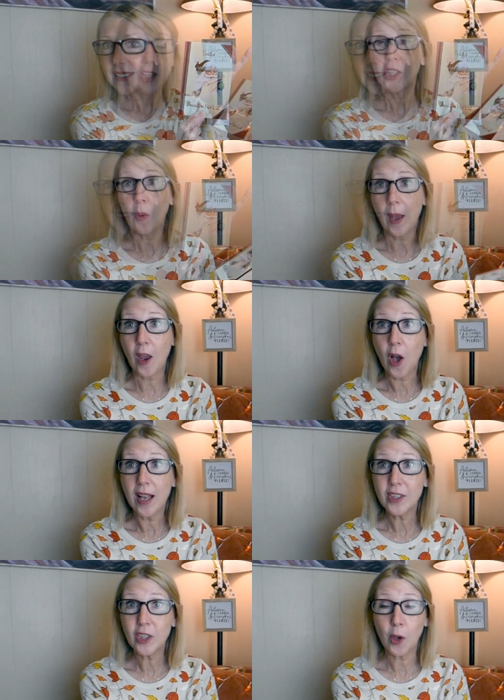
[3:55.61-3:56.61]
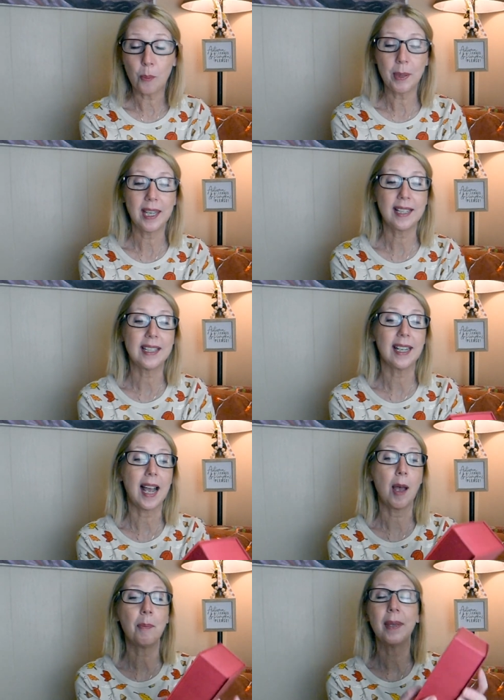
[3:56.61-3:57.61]
So I also picked it
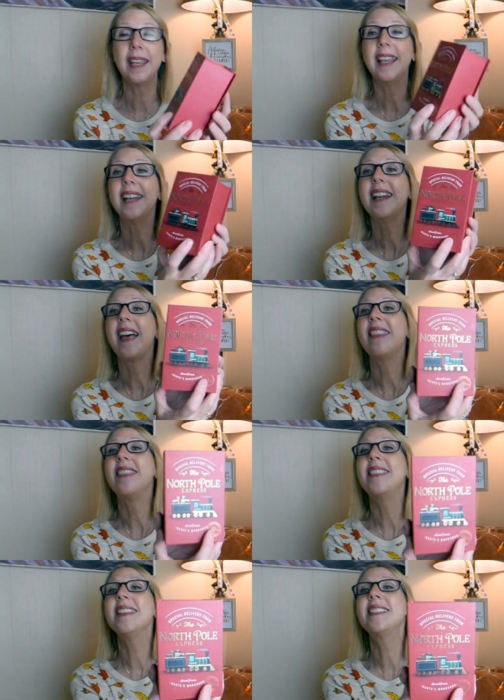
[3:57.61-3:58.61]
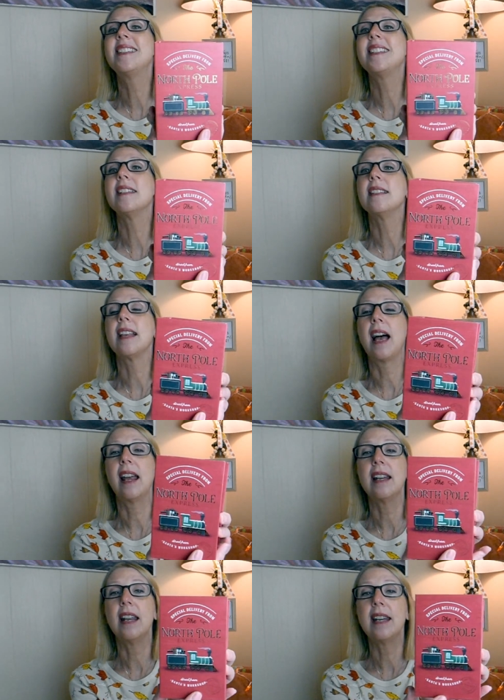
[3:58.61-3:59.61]
up in this
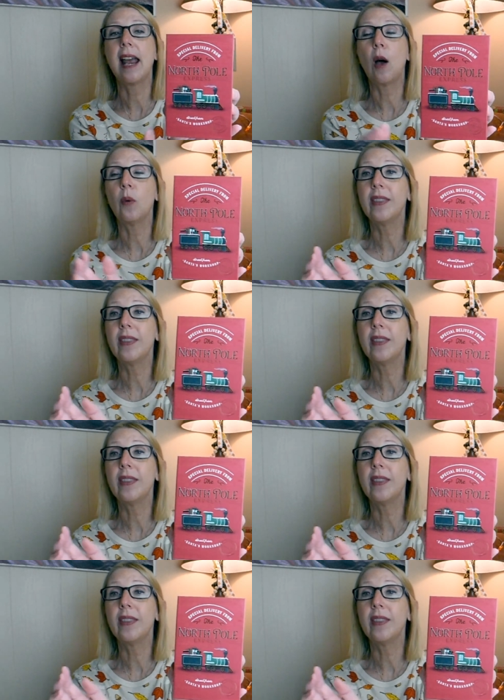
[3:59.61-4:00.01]
design. Now